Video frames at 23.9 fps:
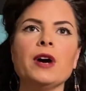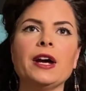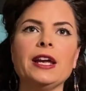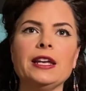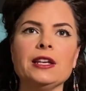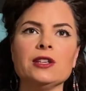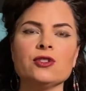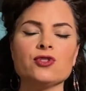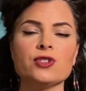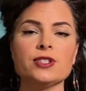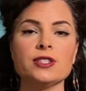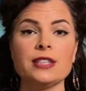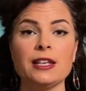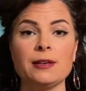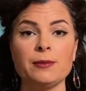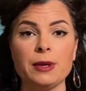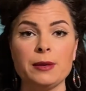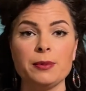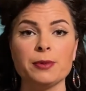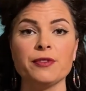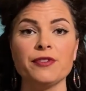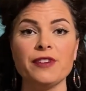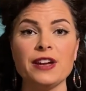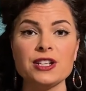interests and my
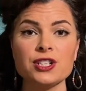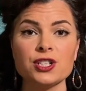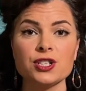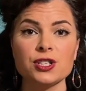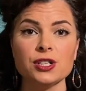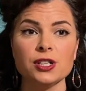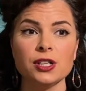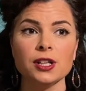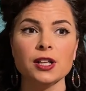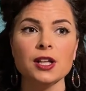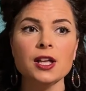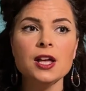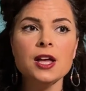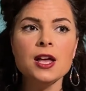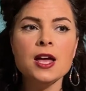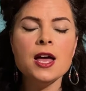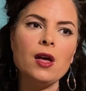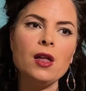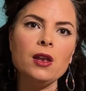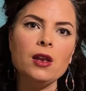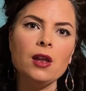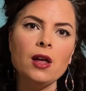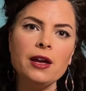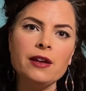professional
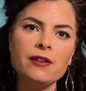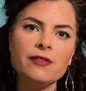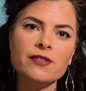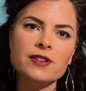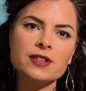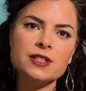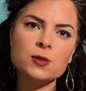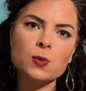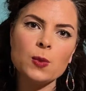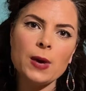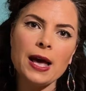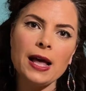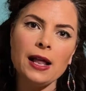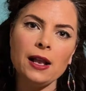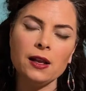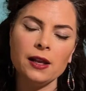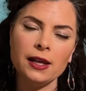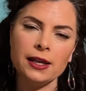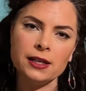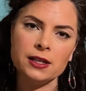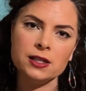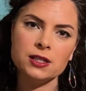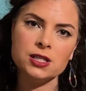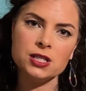life as well,
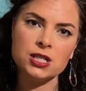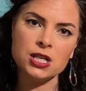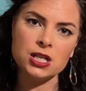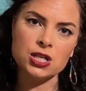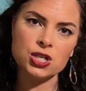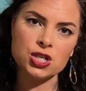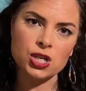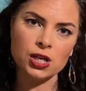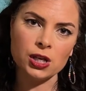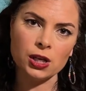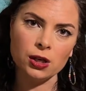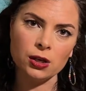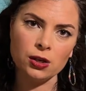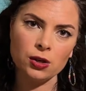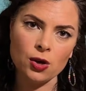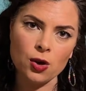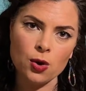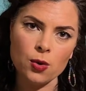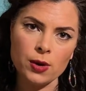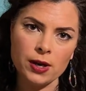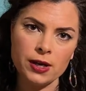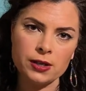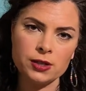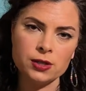like teaching
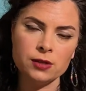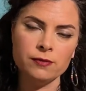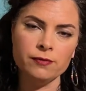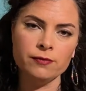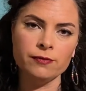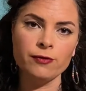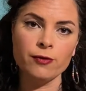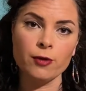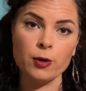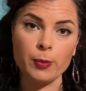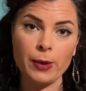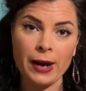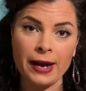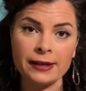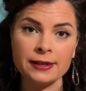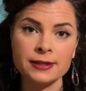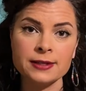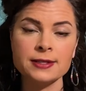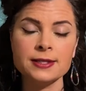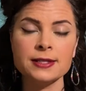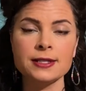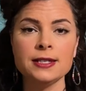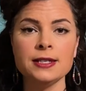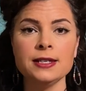yoga for
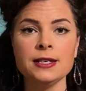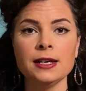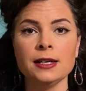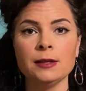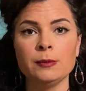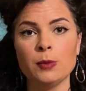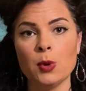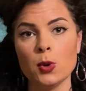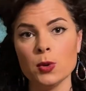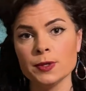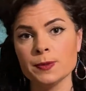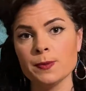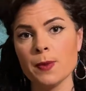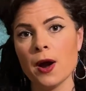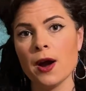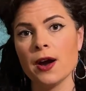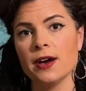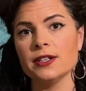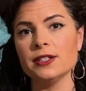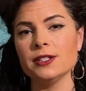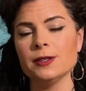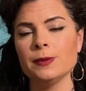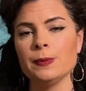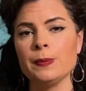pregnancy and
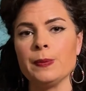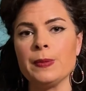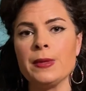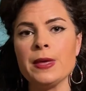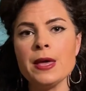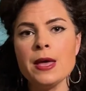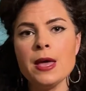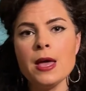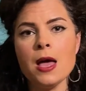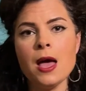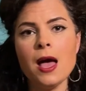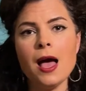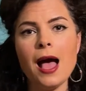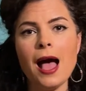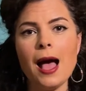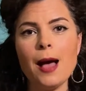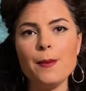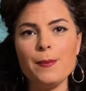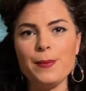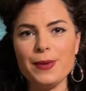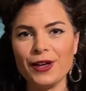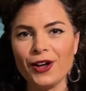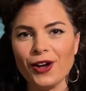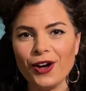postpartum,
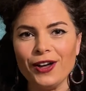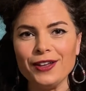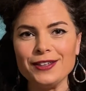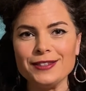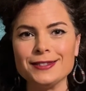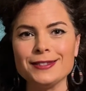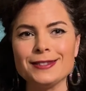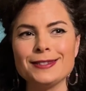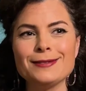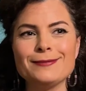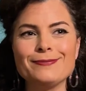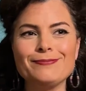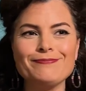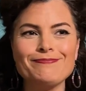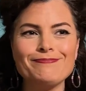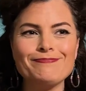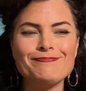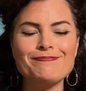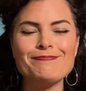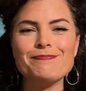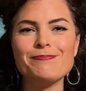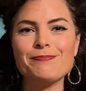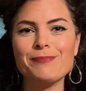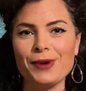because
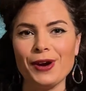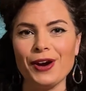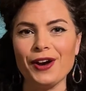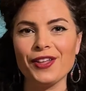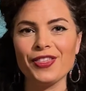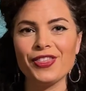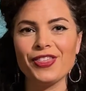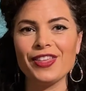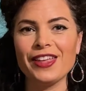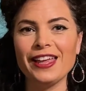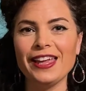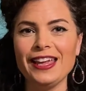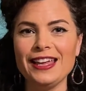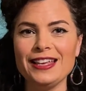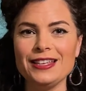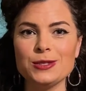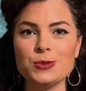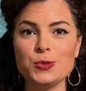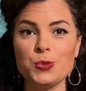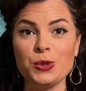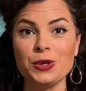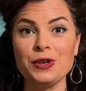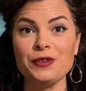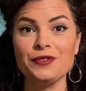birth is
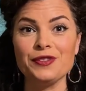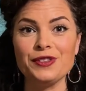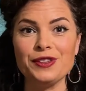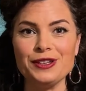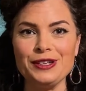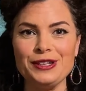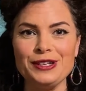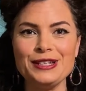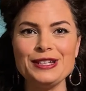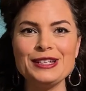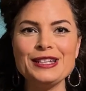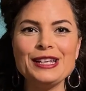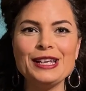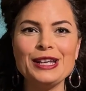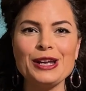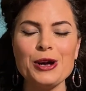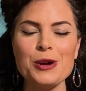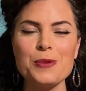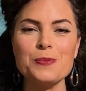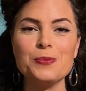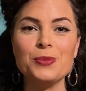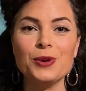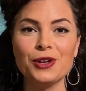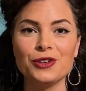one of the, you know,
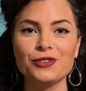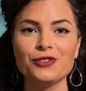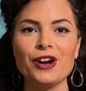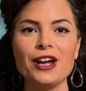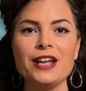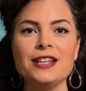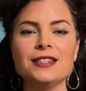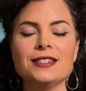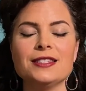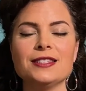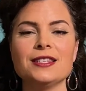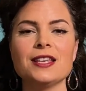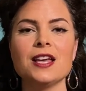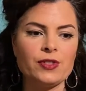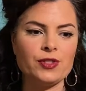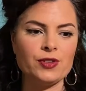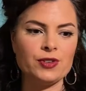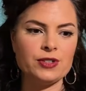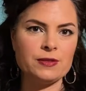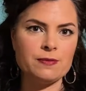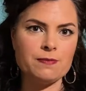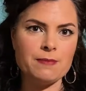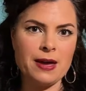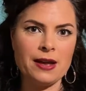blood rites.
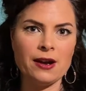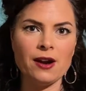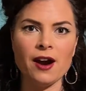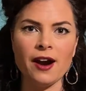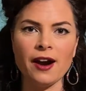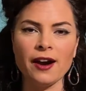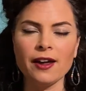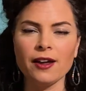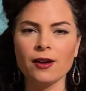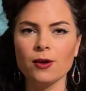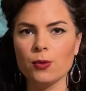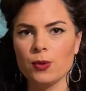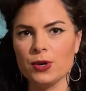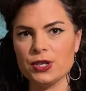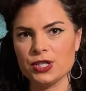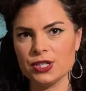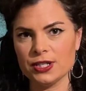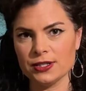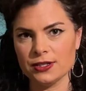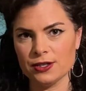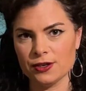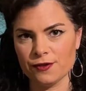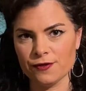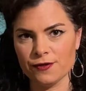There's menarche, which
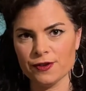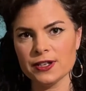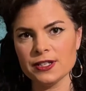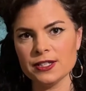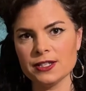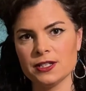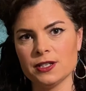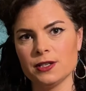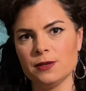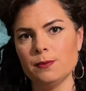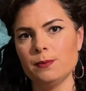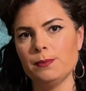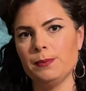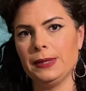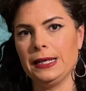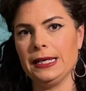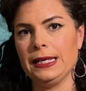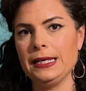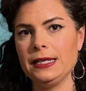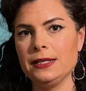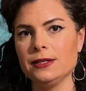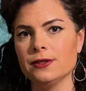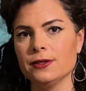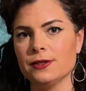is your first
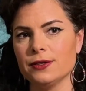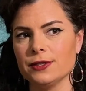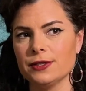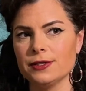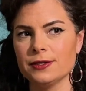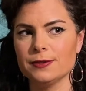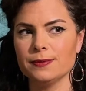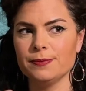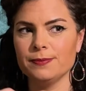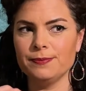bleed. There's